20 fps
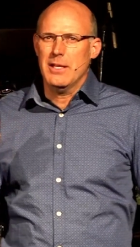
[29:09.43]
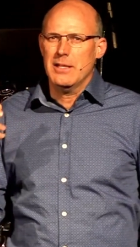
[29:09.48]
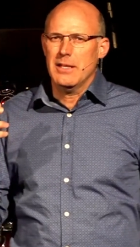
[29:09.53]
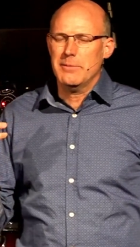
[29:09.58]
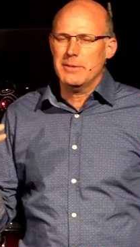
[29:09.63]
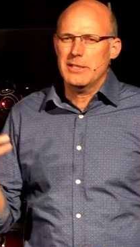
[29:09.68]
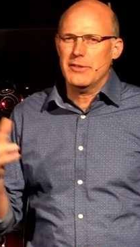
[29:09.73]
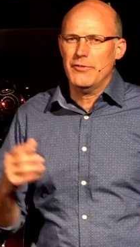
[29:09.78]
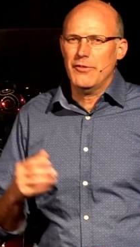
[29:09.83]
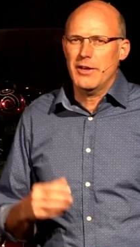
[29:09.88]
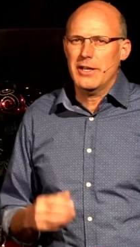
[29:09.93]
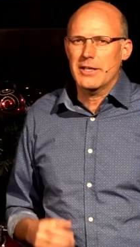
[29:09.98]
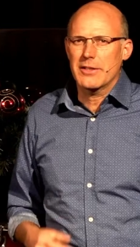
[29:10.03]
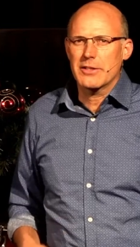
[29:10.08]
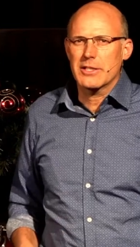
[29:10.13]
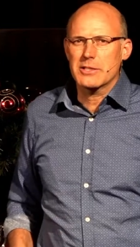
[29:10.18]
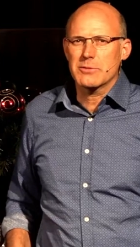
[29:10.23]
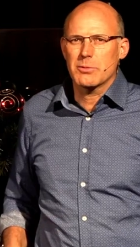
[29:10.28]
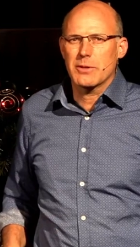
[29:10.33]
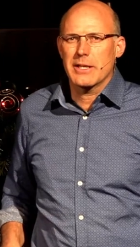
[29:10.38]
let me define
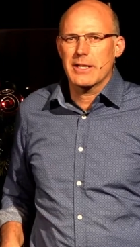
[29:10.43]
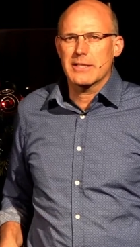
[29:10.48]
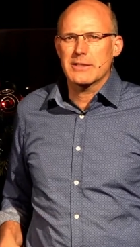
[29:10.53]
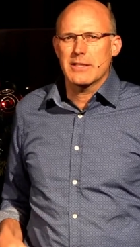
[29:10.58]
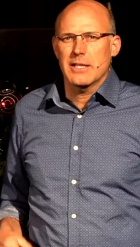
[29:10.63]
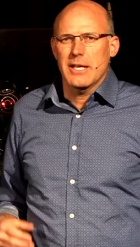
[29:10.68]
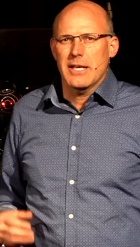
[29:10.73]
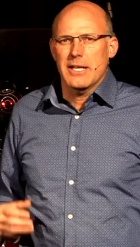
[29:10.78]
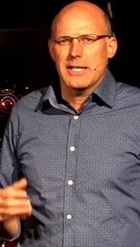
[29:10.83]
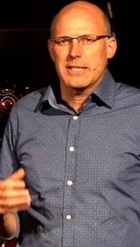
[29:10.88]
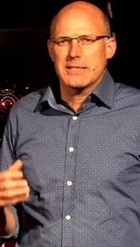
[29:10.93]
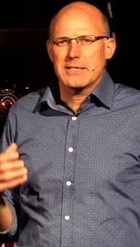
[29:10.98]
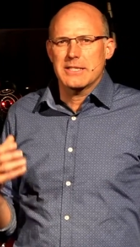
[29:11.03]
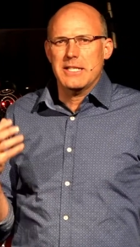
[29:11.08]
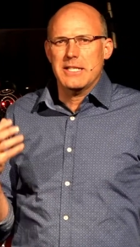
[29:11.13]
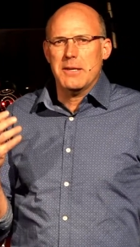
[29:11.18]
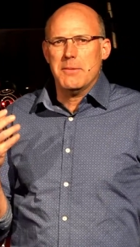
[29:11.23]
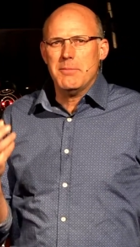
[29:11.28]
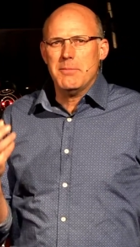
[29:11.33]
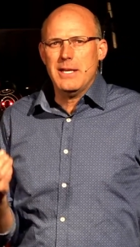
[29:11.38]
it this way it, it's
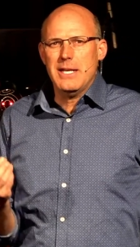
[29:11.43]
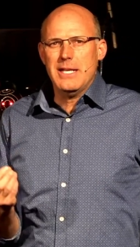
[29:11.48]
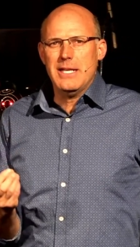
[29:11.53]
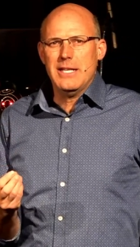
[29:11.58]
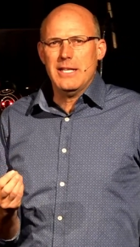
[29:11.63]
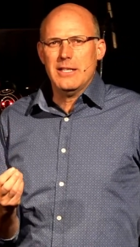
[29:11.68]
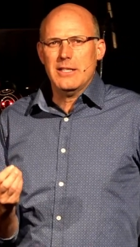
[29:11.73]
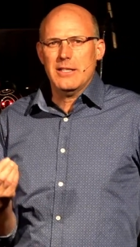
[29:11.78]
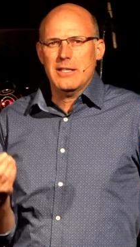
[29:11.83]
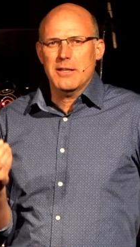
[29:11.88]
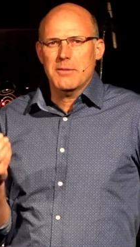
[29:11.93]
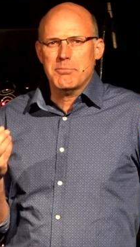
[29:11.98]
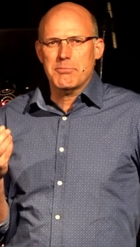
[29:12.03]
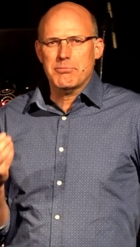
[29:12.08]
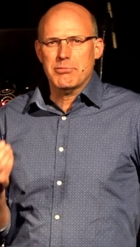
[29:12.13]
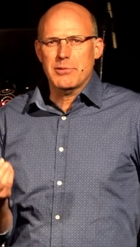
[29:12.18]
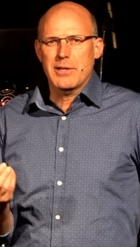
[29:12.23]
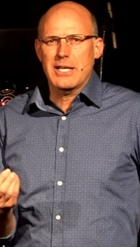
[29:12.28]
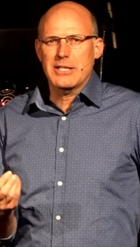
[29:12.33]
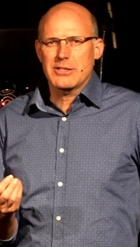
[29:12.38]
the immediate
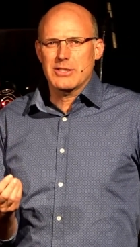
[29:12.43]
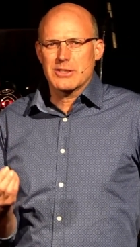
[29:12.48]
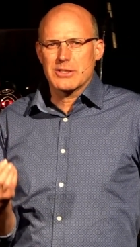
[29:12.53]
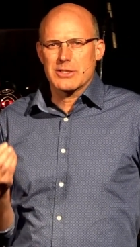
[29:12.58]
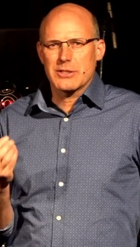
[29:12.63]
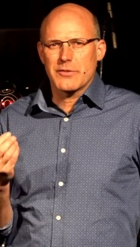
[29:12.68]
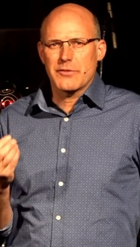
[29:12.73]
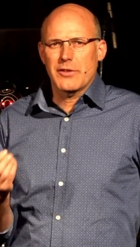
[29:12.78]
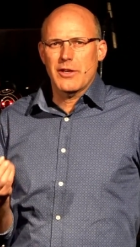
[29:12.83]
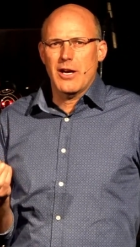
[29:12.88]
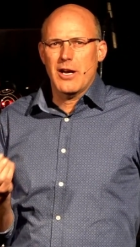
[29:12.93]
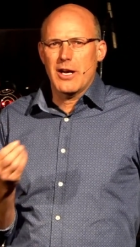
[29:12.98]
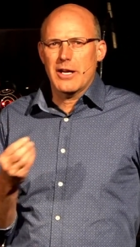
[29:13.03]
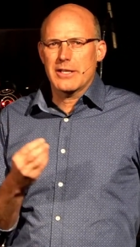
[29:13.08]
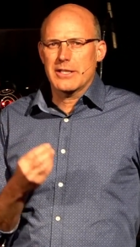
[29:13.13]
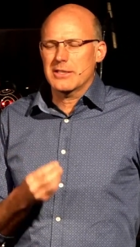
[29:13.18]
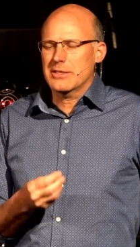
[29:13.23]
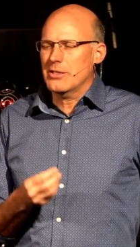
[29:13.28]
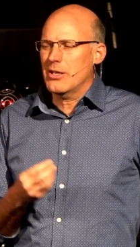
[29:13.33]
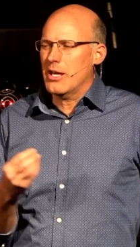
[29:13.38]
presence of
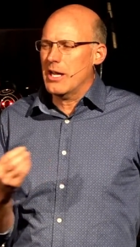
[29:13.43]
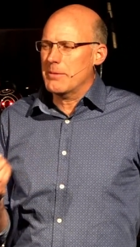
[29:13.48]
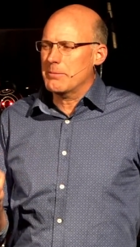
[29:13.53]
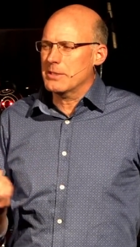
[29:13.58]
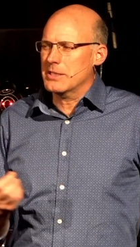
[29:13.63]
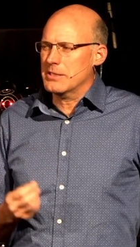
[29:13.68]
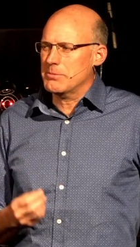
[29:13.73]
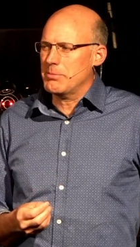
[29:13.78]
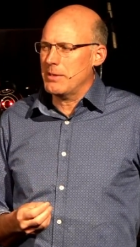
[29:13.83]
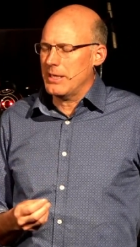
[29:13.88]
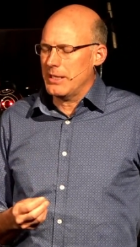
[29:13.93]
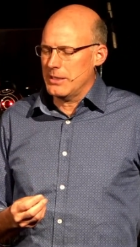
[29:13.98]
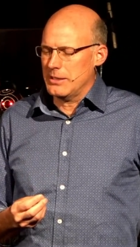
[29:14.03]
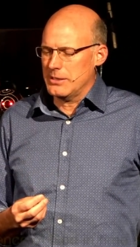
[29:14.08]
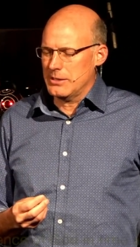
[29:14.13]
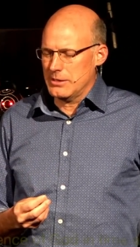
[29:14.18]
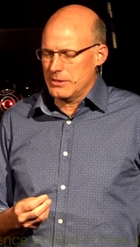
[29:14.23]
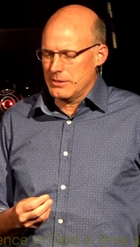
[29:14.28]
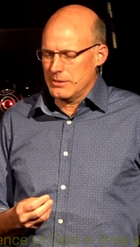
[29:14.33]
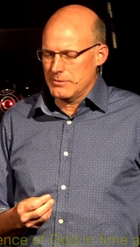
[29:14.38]
God in time and space.